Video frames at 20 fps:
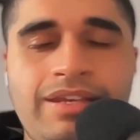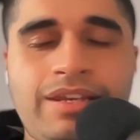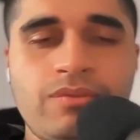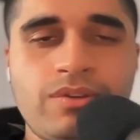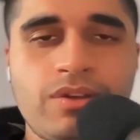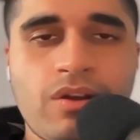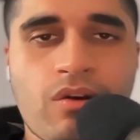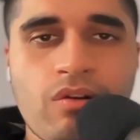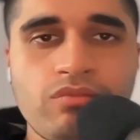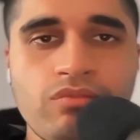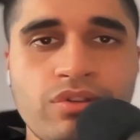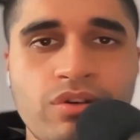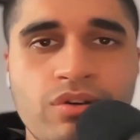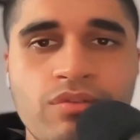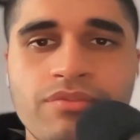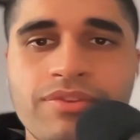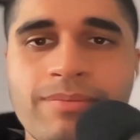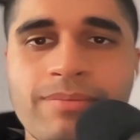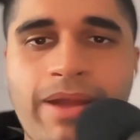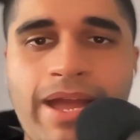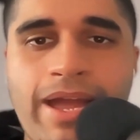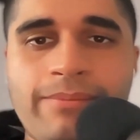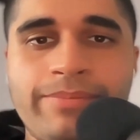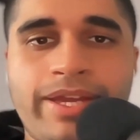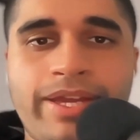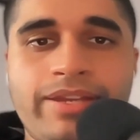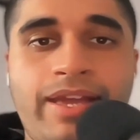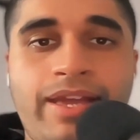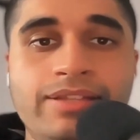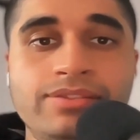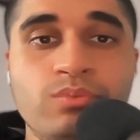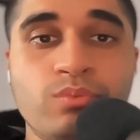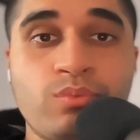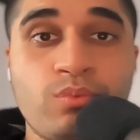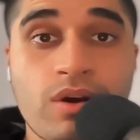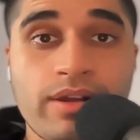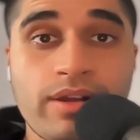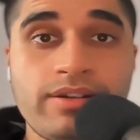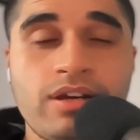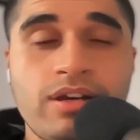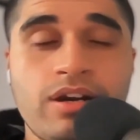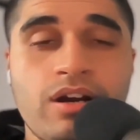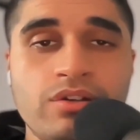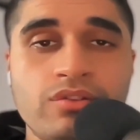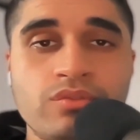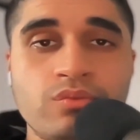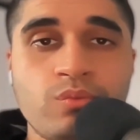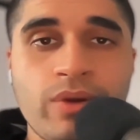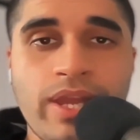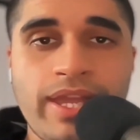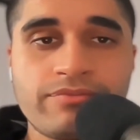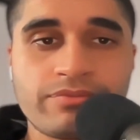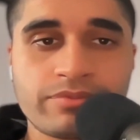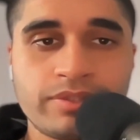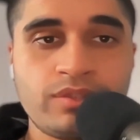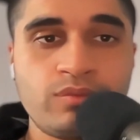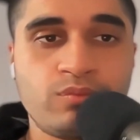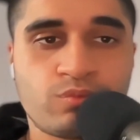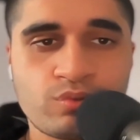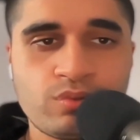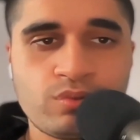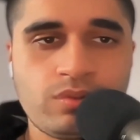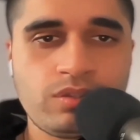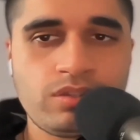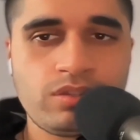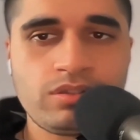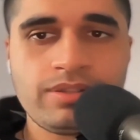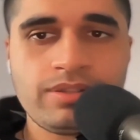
Now, we all know that Batman has one unwavering rule.